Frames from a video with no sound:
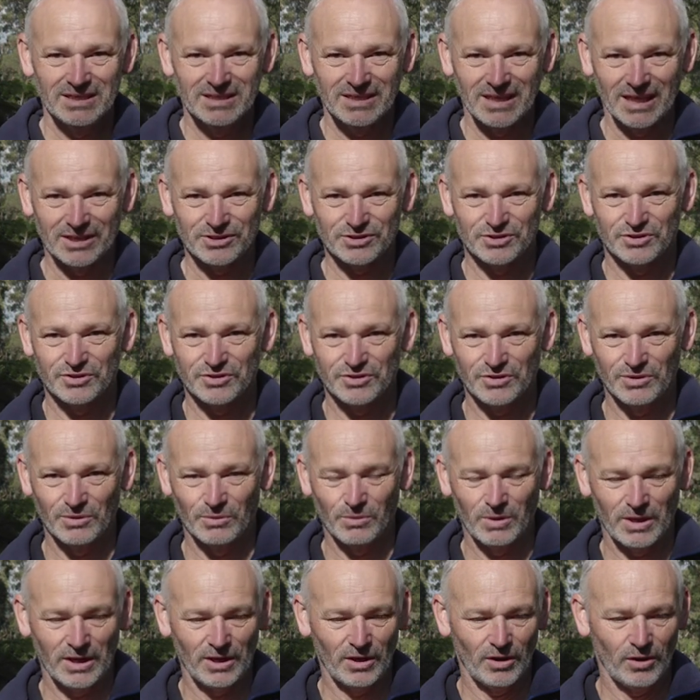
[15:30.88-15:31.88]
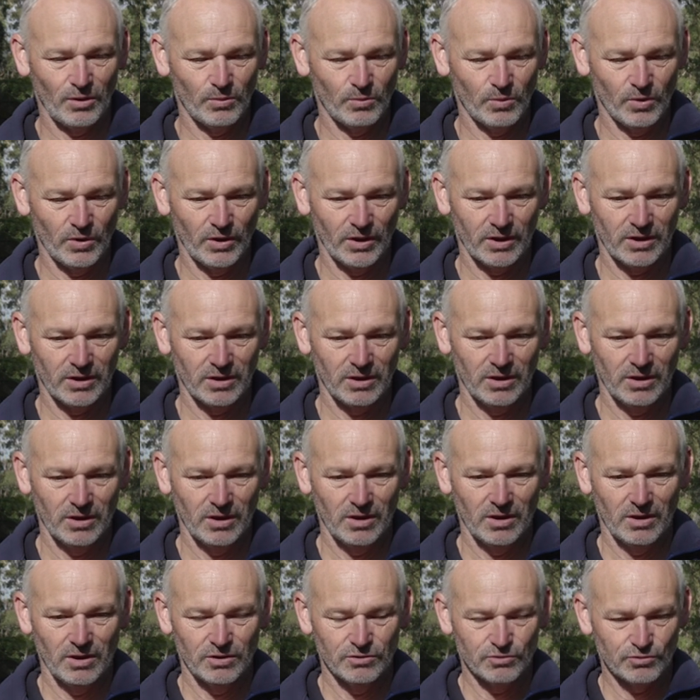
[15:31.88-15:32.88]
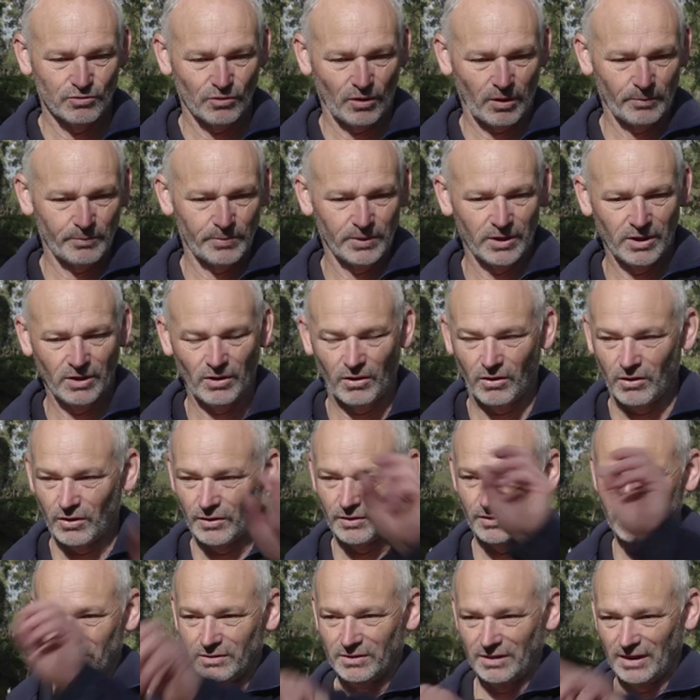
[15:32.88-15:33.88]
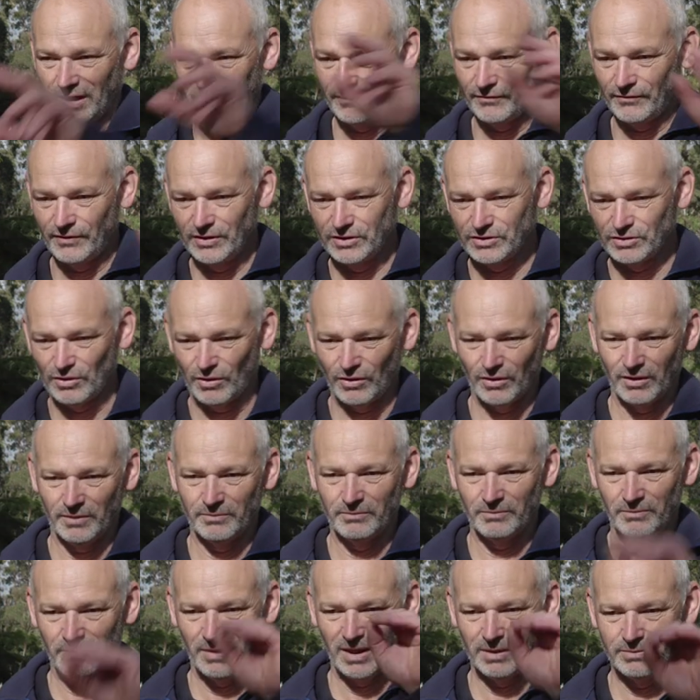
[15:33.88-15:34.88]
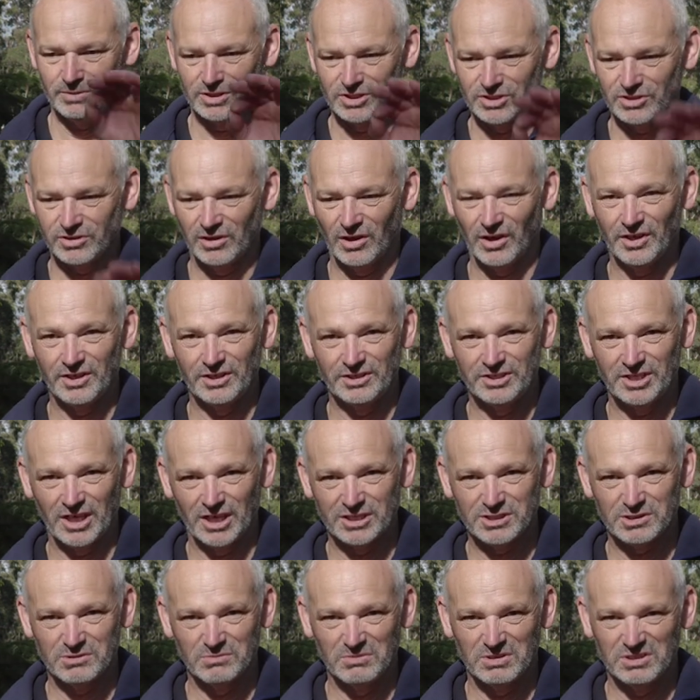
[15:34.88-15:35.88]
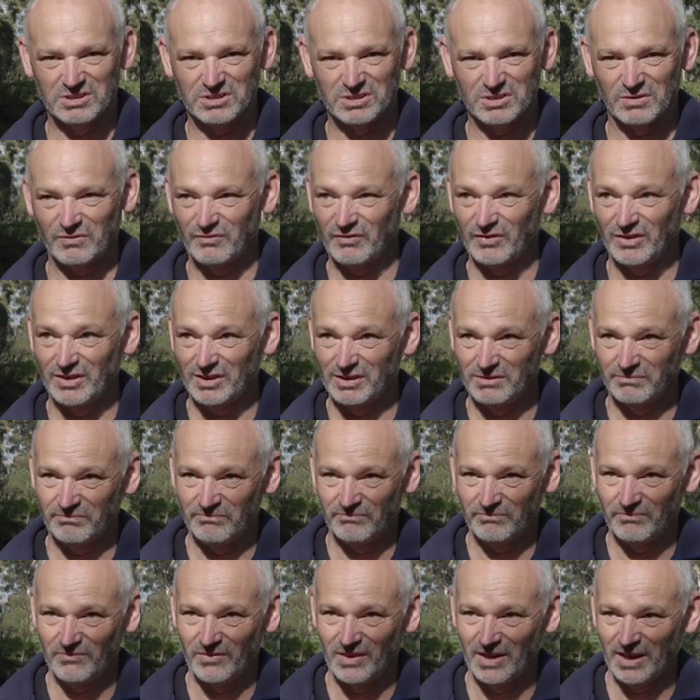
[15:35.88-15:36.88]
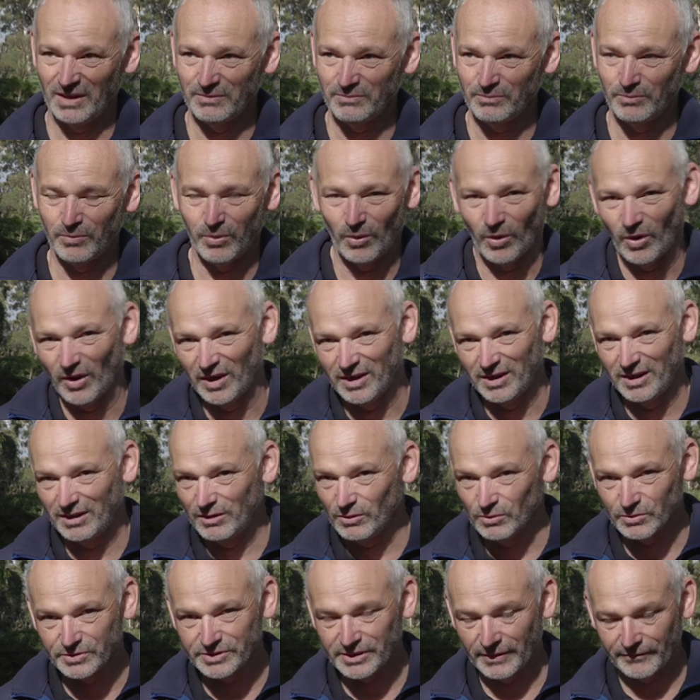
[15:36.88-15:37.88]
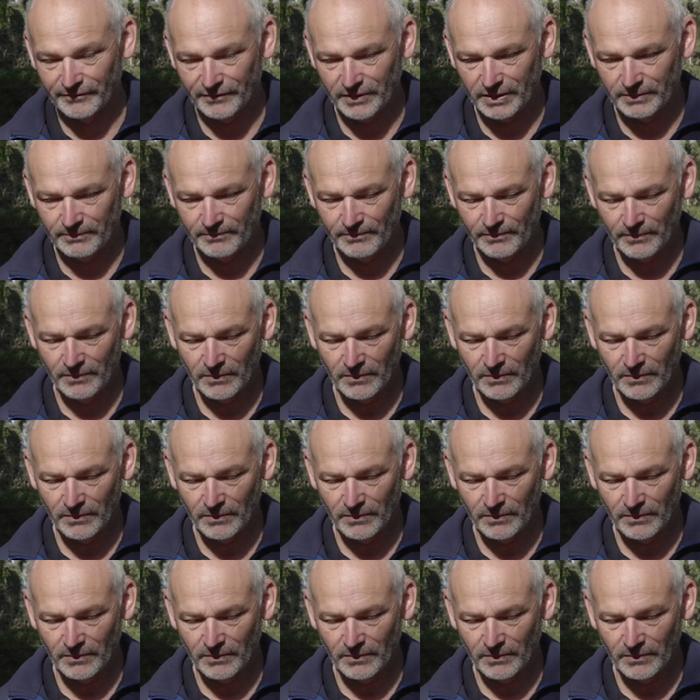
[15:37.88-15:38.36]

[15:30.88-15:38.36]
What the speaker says: That's the way I work. Dropping on every time, maybe slight adjustments for brightening or something.